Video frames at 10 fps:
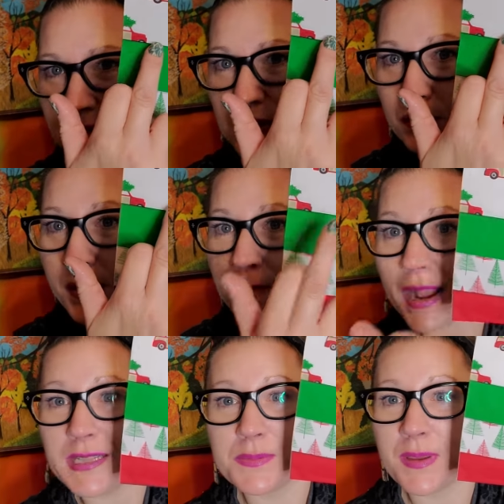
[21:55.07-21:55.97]
This
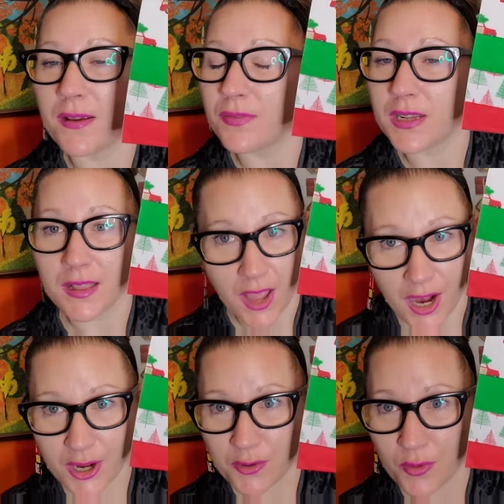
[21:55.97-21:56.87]
reminds me of
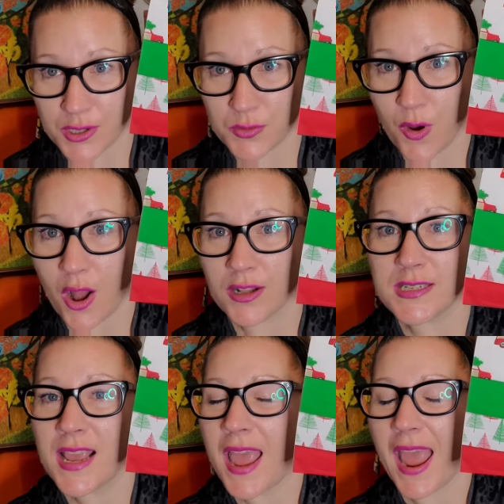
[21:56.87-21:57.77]
Clark Griswold
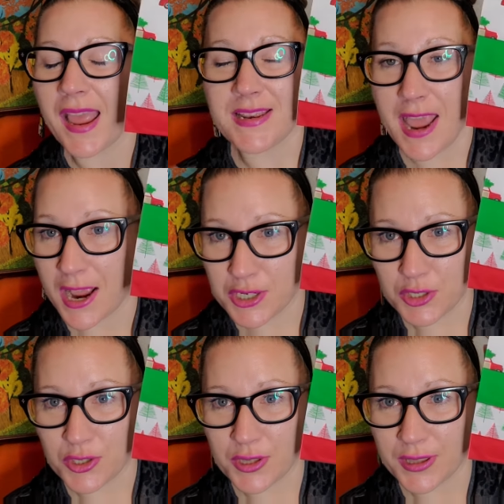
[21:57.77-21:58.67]
and
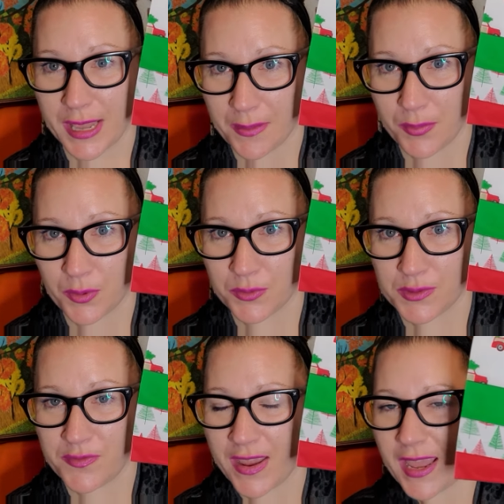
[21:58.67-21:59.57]
National
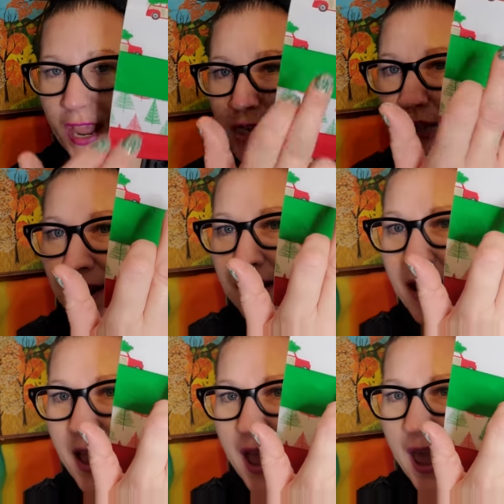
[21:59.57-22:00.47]
Lampoon's Vacation.
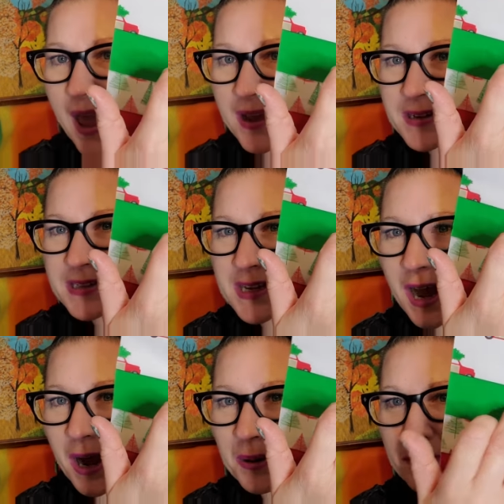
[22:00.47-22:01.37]
And
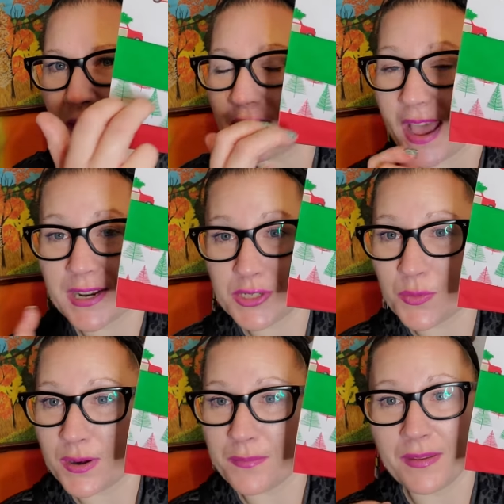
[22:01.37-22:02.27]
um, that is
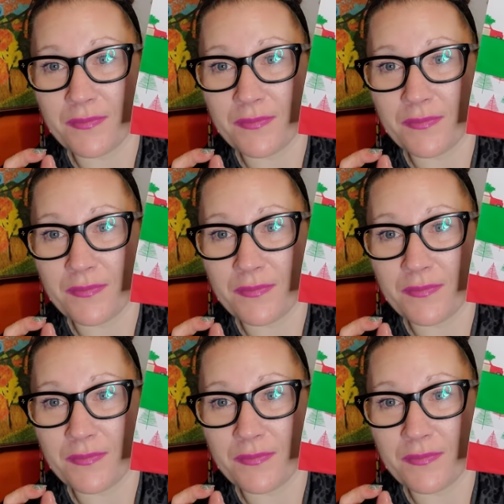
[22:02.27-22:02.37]
one of my